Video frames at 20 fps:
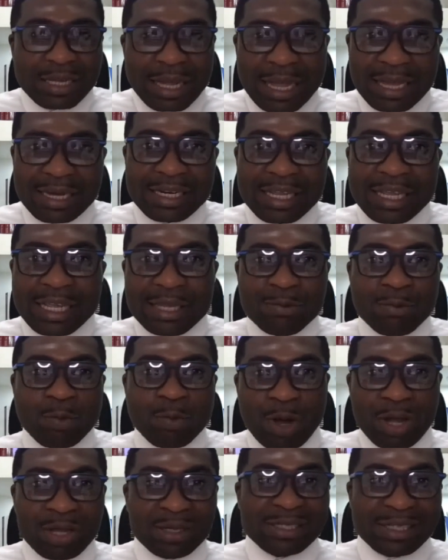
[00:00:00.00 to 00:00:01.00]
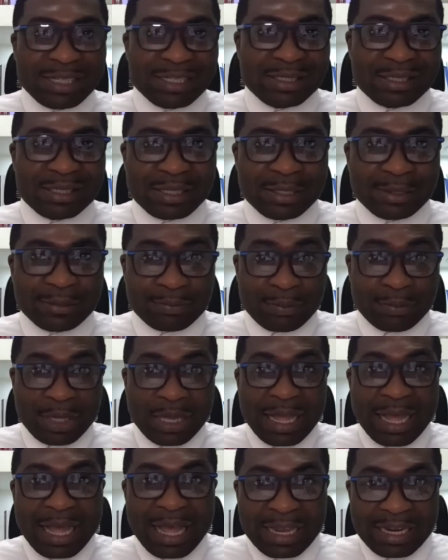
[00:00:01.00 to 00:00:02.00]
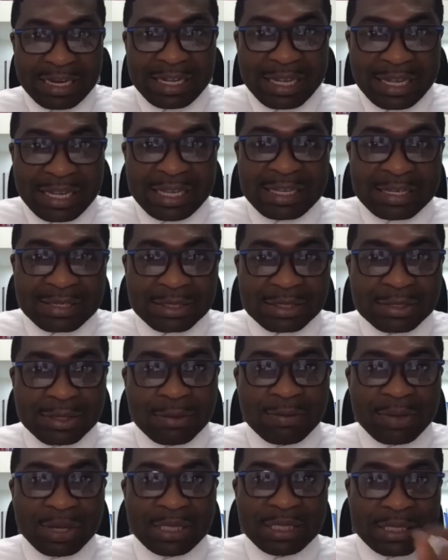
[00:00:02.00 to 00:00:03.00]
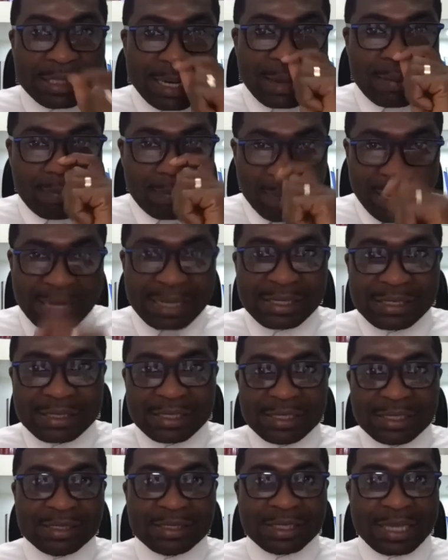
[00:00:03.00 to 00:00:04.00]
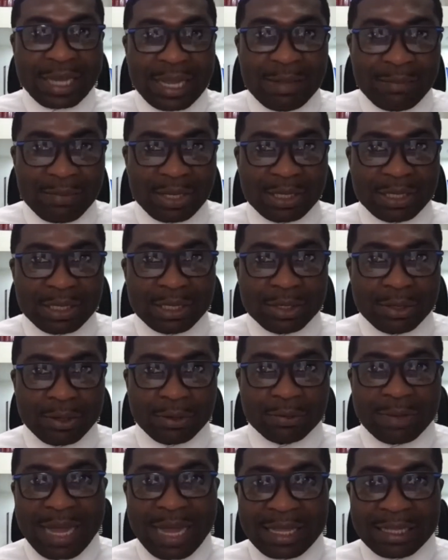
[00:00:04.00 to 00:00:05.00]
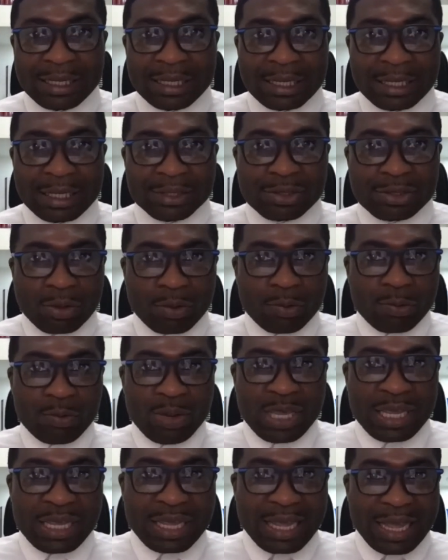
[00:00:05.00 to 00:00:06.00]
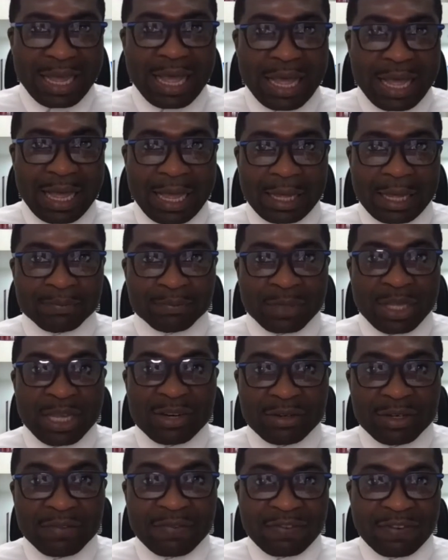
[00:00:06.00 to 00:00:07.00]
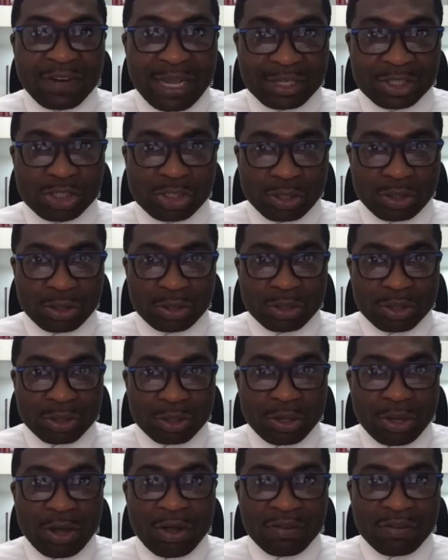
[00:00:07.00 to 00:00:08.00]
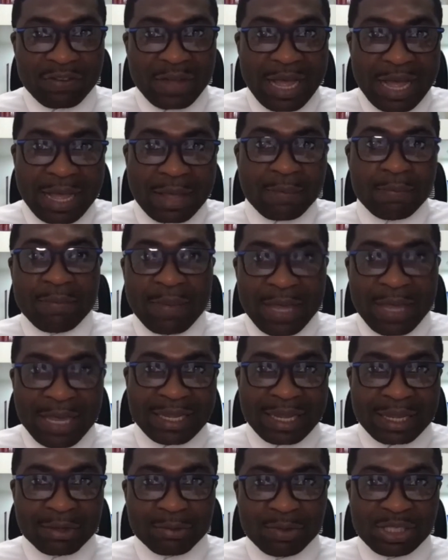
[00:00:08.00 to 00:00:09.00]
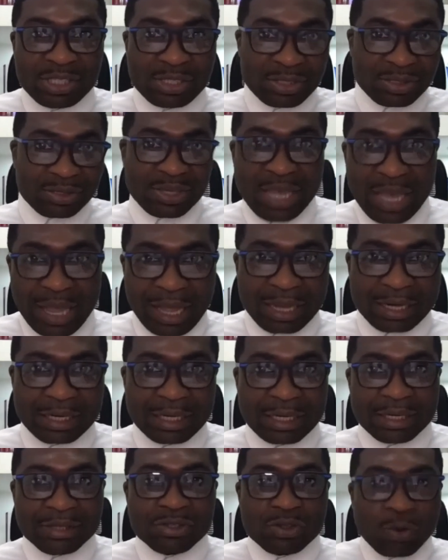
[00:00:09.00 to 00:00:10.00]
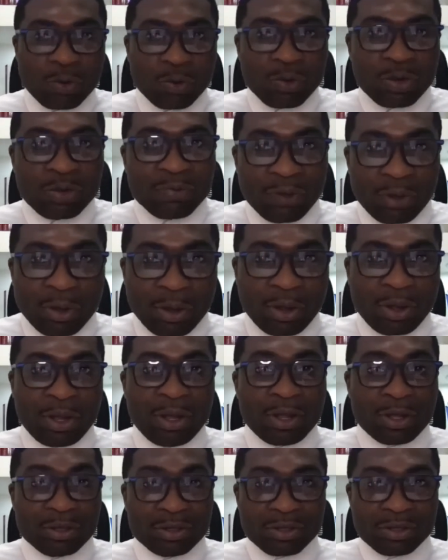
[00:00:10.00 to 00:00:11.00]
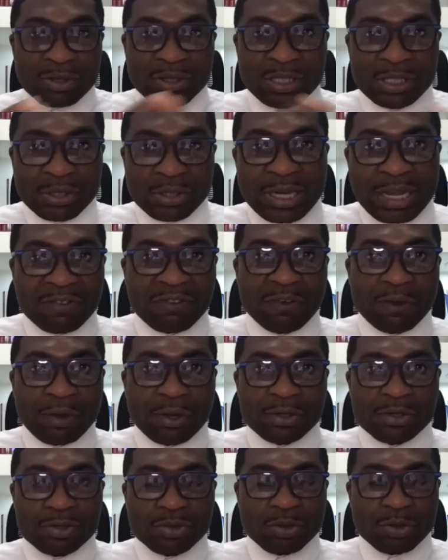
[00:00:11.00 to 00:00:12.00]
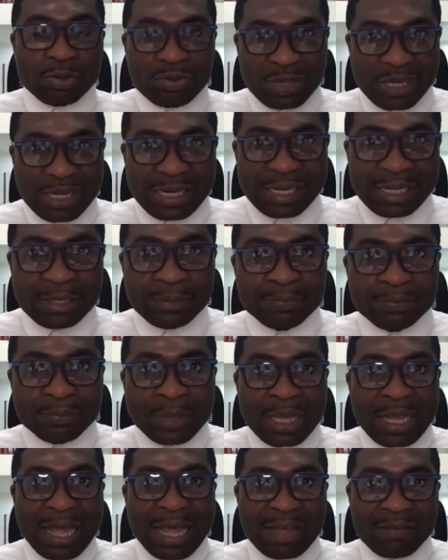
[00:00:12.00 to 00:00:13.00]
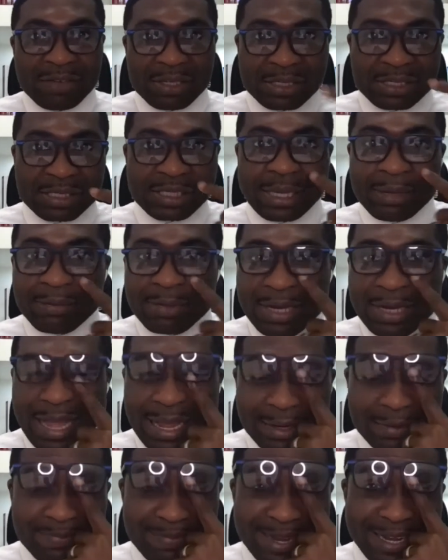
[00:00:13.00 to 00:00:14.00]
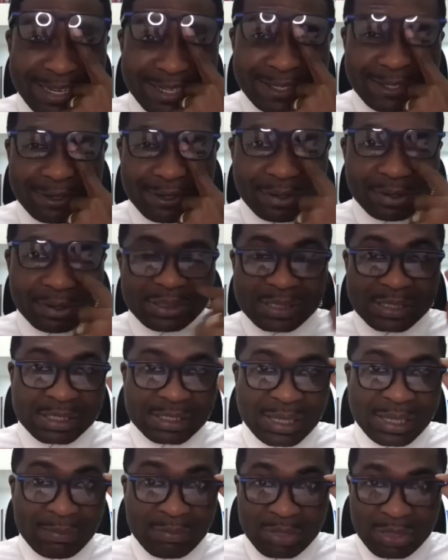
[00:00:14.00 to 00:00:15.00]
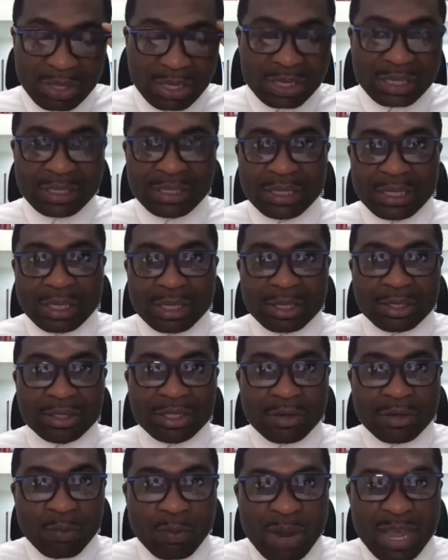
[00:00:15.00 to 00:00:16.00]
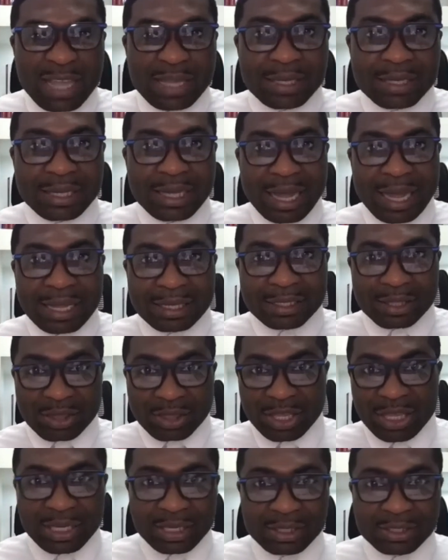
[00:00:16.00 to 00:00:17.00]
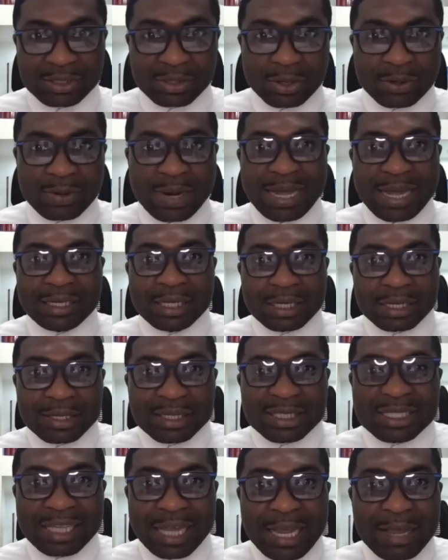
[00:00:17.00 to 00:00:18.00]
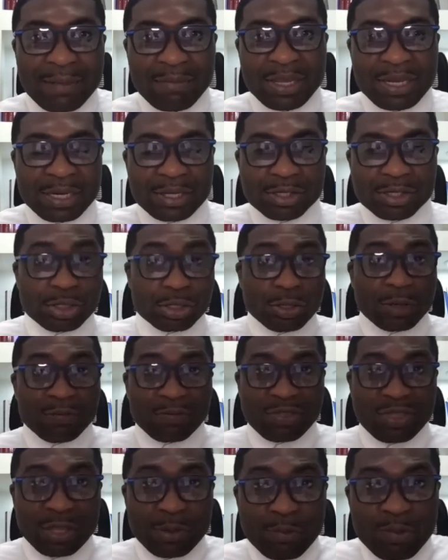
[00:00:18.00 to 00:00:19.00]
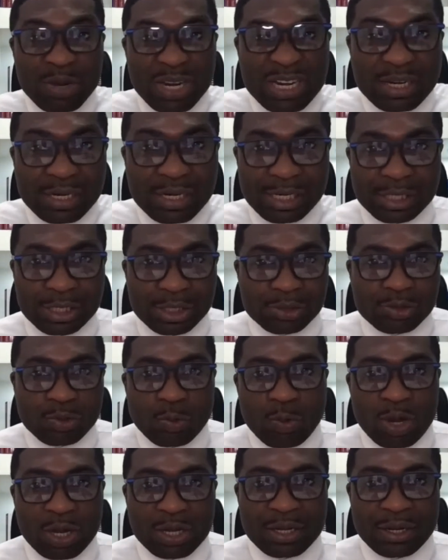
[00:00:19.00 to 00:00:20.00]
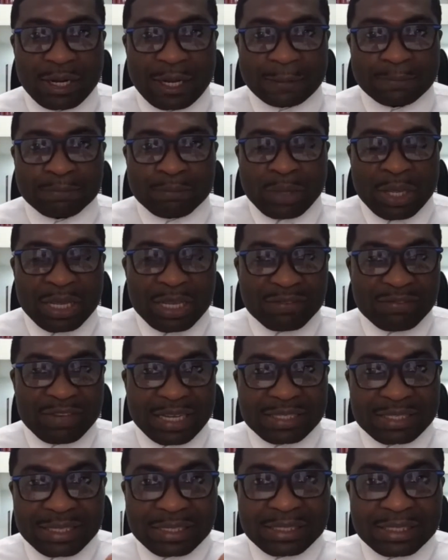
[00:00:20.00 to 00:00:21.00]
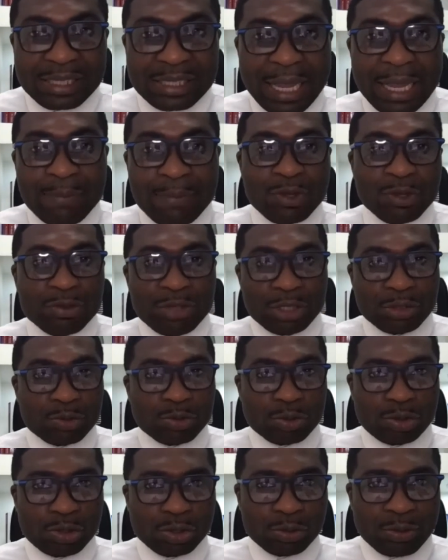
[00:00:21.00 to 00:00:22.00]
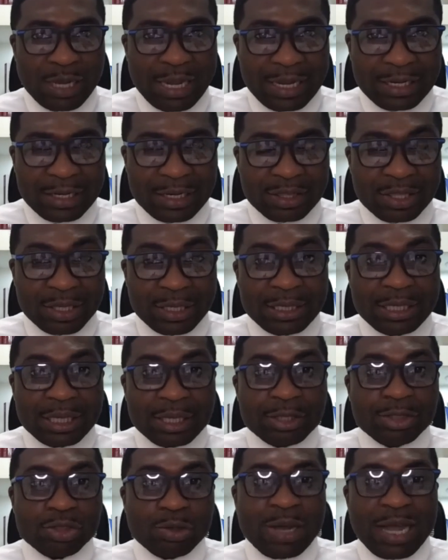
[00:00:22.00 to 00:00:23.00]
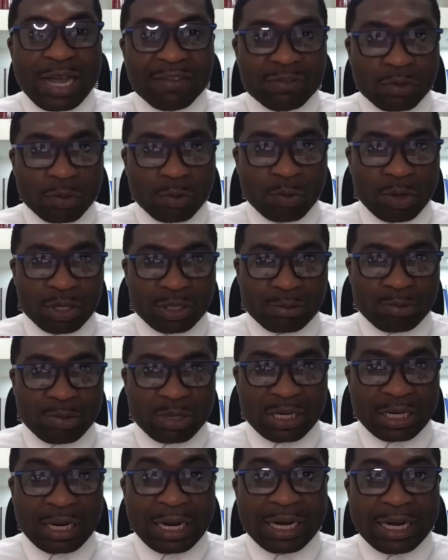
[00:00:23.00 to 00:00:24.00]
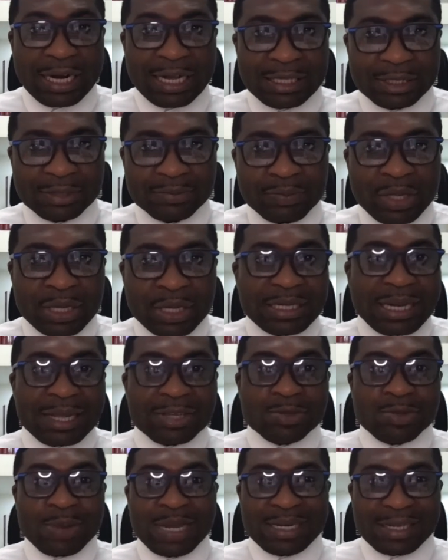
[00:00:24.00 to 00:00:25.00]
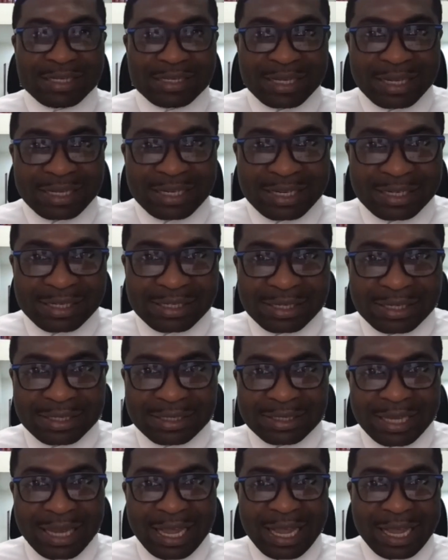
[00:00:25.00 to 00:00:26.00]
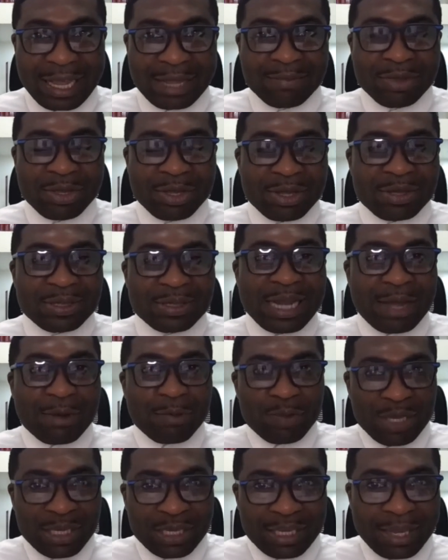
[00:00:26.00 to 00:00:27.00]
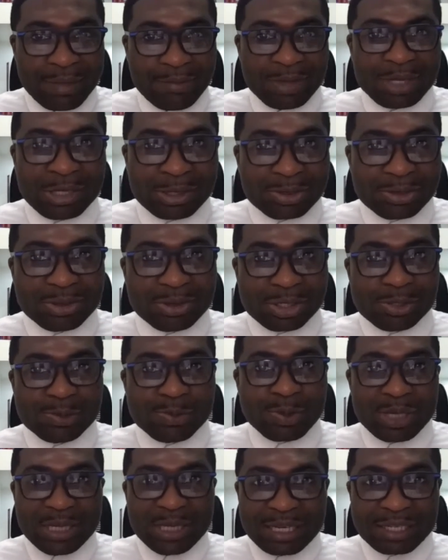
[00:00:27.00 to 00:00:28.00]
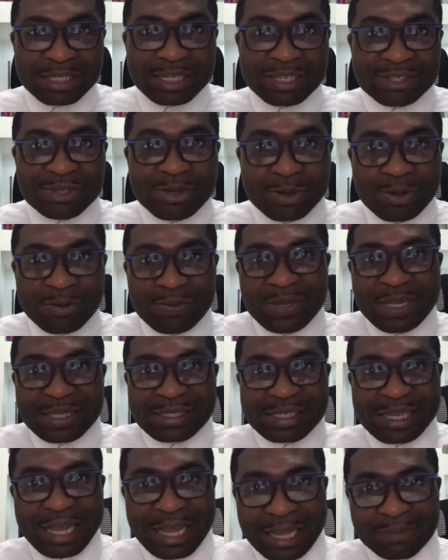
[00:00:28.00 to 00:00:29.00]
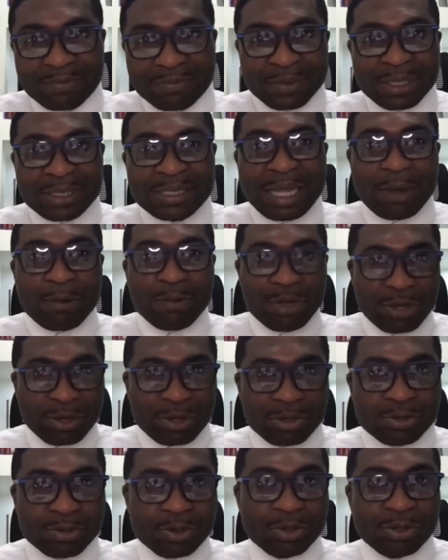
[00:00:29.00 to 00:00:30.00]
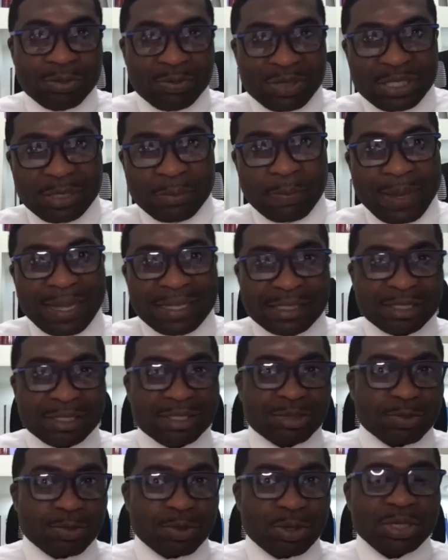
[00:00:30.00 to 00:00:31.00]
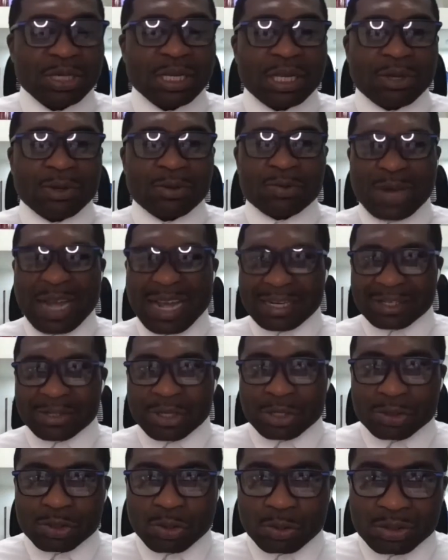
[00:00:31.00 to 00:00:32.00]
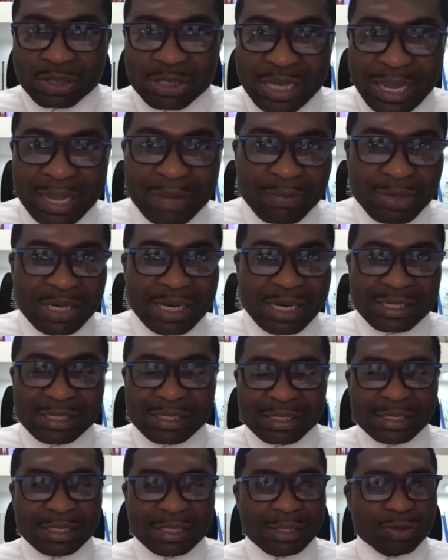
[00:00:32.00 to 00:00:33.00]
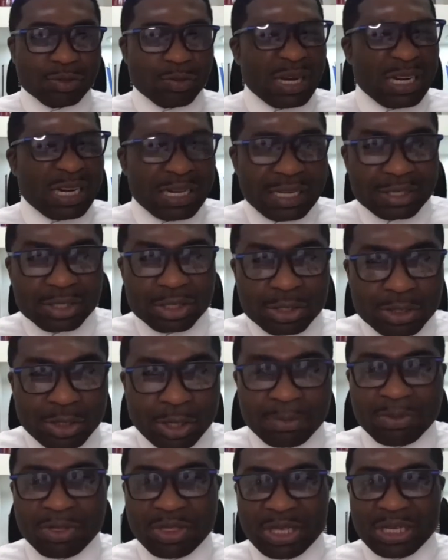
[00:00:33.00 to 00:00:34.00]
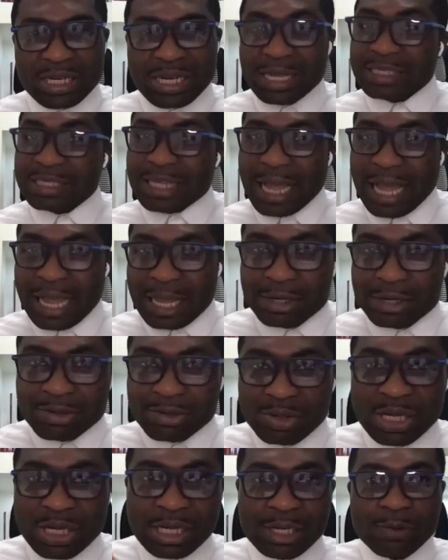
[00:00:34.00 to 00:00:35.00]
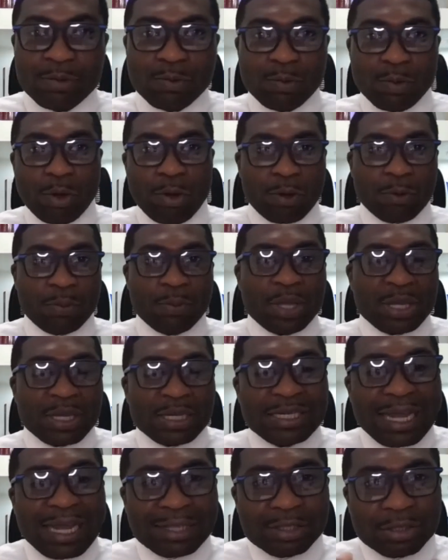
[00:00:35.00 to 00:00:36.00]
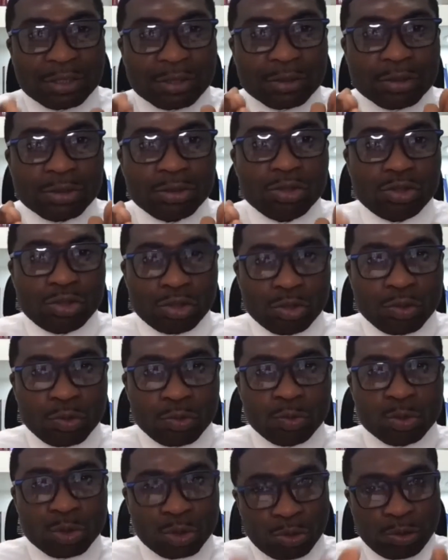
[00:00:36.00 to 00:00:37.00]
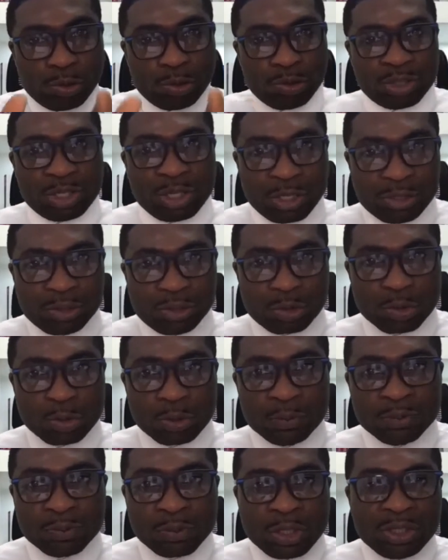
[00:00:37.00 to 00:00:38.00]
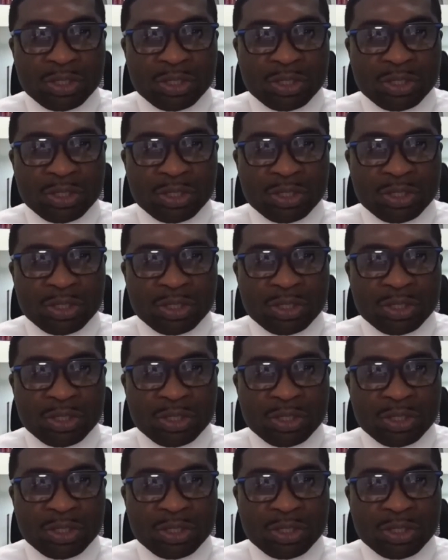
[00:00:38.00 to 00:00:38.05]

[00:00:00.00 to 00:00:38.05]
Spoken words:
And he worked this thing, and he is somebody that minds his timing. All right. So we are a reflection of our maker, which is God. So for us, or in order for us to really have the same like mind or the same thing, the way God thinks, all right, timing is something we really need to work around. If there's a time you need to do anything, you have to work around it. That's why they say there's a time that we came into this world, and there's going to be a time that we're also going to be departing this world. All right. So timing, ladies and gentlemen, is something that I really hope that you will look into.